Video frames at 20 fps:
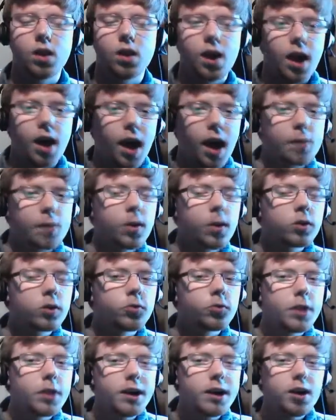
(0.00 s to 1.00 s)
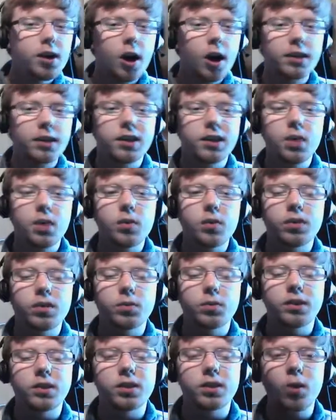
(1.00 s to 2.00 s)
And what's really nice here is we
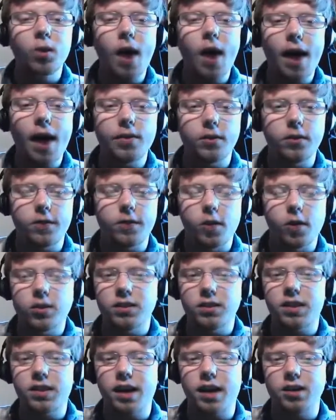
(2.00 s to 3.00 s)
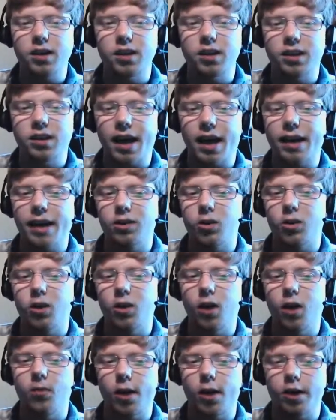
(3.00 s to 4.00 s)
still have the Focus Sash intact on
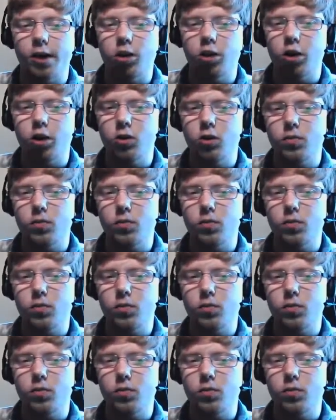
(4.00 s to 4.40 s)
our Raichu.